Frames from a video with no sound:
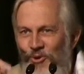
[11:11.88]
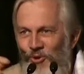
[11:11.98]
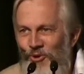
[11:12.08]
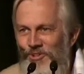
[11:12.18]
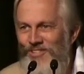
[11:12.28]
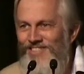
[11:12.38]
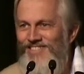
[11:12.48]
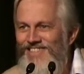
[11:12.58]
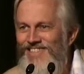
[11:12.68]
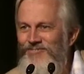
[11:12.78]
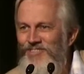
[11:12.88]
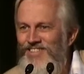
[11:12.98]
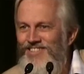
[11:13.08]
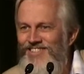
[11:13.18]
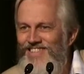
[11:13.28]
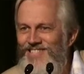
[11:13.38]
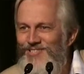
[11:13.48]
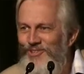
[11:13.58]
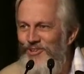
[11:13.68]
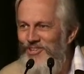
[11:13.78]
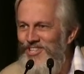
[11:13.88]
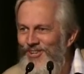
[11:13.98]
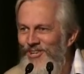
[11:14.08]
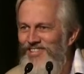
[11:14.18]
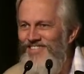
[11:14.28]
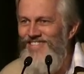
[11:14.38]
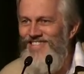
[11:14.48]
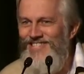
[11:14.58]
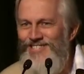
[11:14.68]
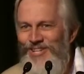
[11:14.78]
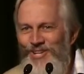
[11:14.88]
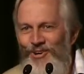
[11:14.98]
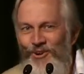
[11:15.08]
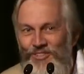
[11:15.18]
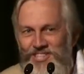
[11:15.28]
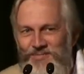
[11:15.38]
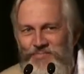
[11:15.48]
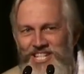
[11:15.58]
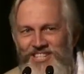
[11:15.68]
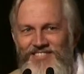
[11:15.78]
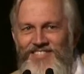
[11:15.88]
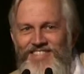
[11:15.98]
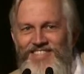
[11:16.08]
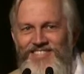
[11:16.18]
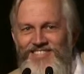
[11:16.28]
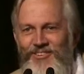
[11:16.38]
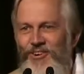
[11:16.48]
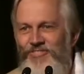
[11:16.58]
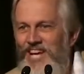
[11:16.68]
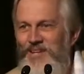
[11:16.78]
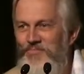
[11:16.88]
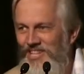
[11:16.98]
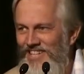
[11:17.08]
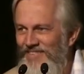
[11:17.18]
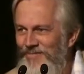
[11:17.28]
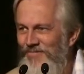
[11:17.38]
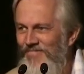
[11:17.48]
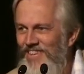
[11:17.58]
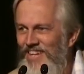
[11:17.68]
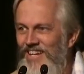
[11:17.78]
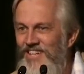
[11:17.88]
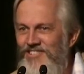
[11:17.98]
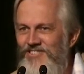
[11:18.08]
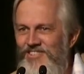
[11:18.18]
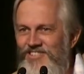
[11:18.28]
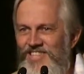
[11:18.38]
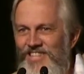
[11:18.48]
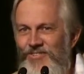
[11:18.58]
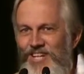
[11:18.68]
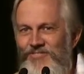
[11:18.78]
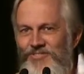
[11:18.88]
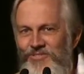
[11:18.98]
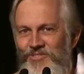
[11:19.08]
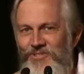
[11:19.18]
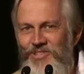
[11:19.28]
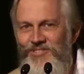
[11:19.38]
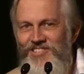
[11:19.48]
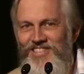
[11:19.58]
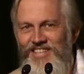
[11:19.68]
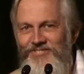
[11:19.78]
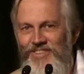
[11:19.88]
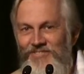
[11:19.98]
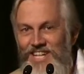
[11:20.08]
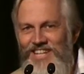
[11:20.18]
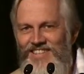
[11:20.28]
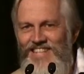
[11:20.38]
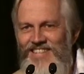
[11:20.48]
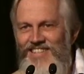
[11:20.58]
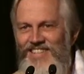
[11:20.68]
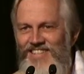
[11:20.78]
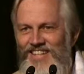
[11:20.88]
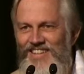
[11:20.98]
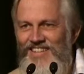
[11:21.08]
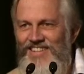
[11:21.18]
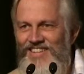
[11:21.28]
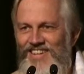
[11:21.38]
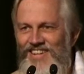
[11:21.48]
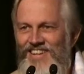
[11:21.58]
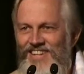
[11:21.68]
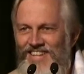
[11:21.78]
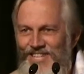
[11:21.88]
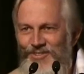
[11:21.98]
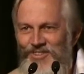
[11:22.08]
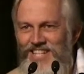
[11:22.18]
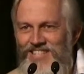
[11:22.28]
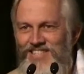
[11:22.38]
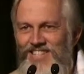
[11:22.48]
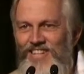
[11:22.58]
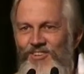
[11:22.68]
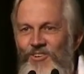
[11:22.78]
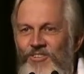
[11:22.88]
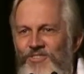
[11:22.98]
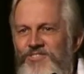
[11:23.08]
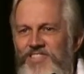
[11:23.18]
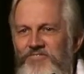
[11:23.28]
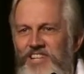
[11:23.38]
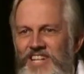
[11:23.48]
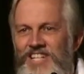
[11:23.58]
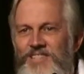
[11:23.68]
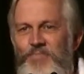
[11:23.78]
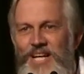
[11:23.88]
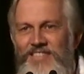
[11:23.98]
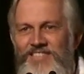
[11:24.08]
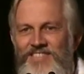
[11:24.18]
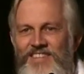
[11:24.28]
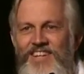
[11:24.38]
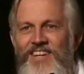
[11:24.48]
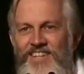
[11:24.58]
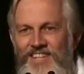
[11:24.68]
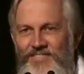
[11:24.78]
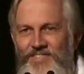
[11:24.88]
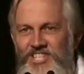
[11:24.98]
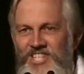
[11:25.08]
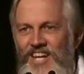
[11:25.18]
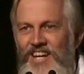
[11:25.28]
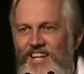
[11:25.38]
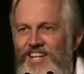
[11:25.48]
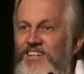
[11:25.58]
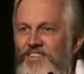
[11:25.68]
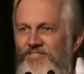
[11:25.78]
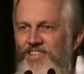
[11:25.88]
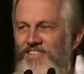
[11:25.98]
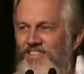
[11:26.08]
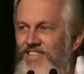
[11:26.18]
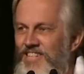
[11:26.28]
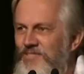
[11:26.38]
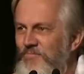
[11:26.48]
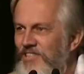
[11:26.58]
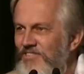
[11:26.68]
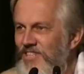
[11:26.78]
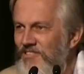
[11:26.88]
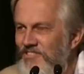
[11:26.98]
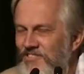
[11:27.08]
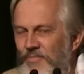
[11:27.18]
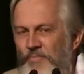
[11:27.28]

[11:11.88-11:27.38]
all the difficulties, all the oddities, all the specialties of anybody. It is just that you have to know yourself in very great detail, that you can see all those different aspects that we share in different degrees between us.